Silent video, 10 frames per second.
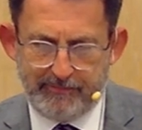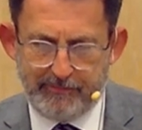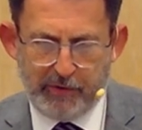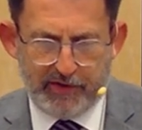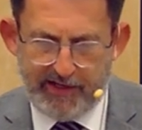
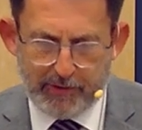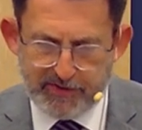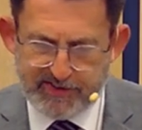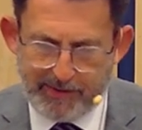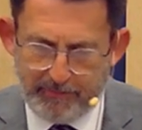But here was
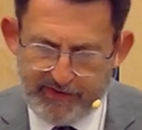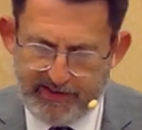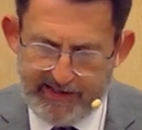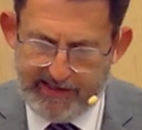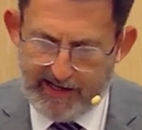something
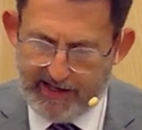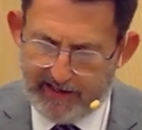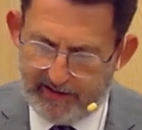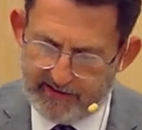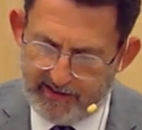he
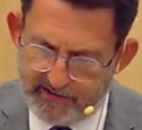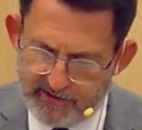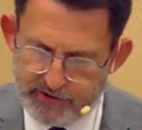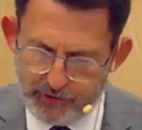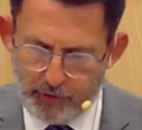had. He
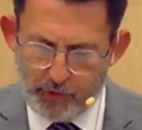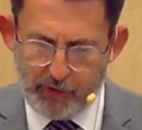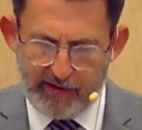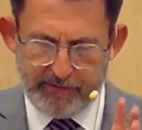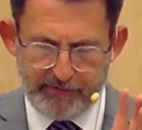
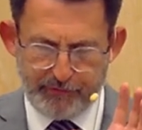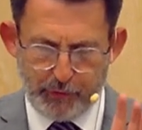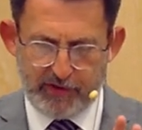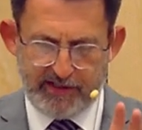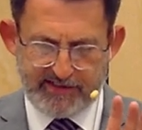saw
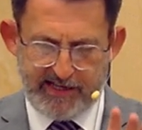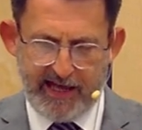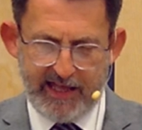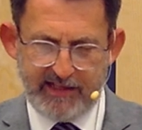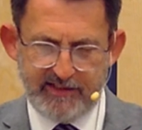before his
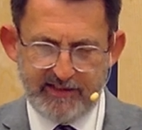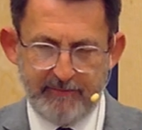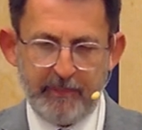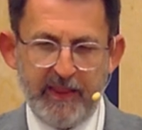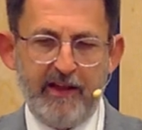eyes
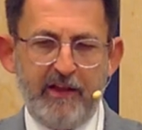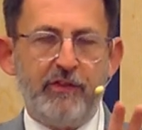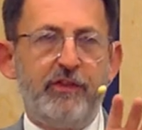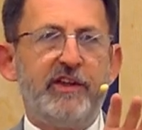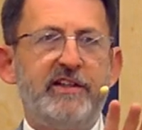
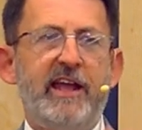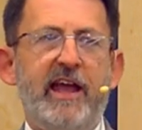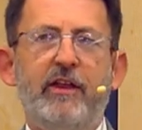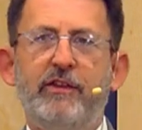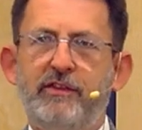the
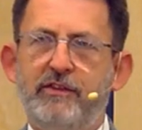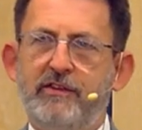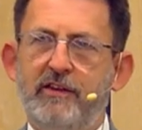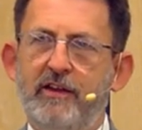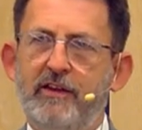death
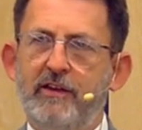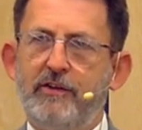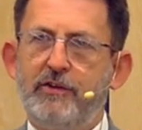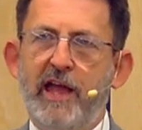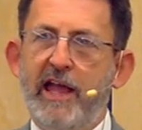
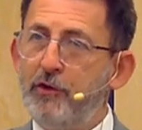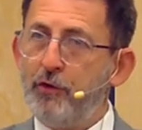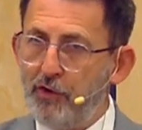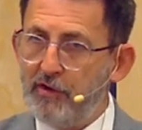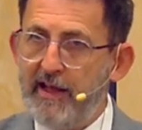to end
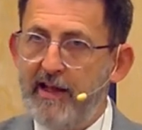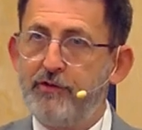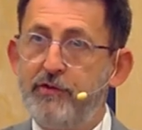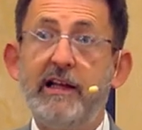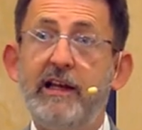all death,
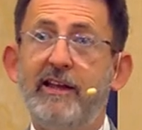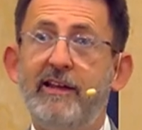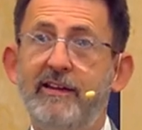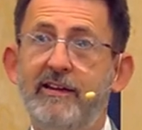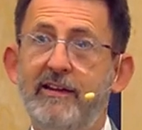really.
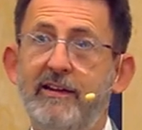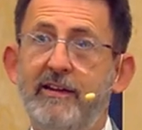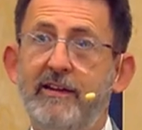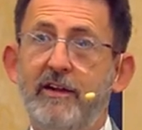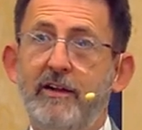
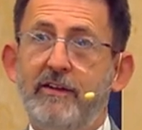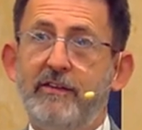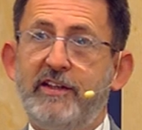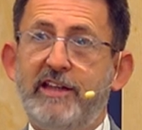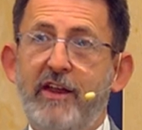
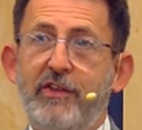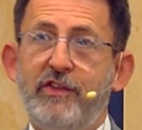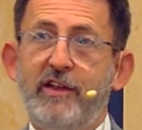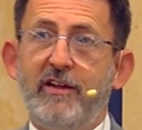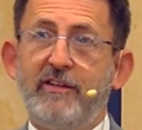The death
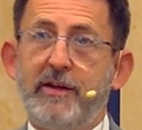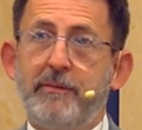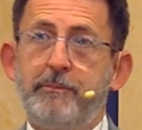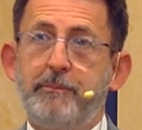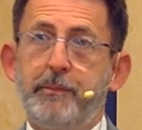that
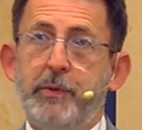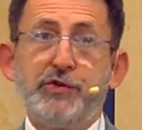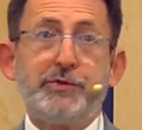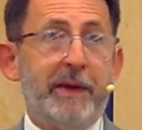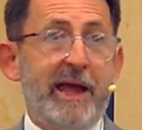
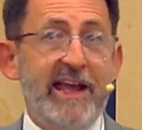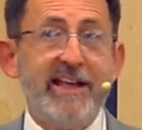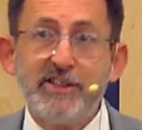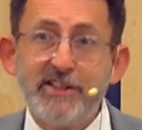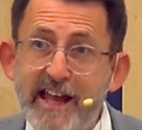puts
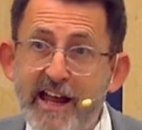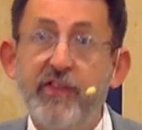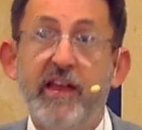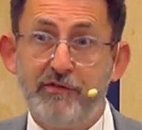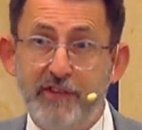paid to death
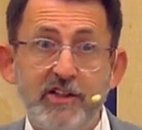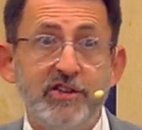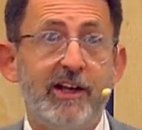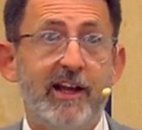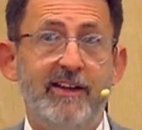
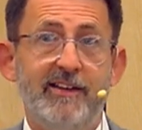eventually.